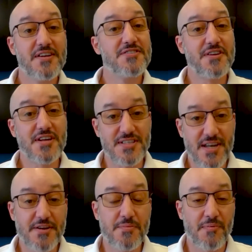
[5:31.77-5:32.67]
to
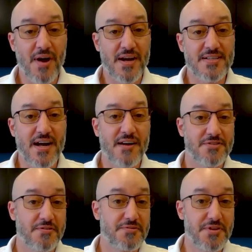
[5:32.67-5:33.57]
continue providing dial
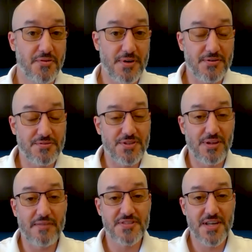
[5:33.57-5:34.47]
tone to critical
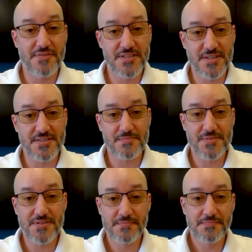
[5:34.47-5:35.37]
life safety systems.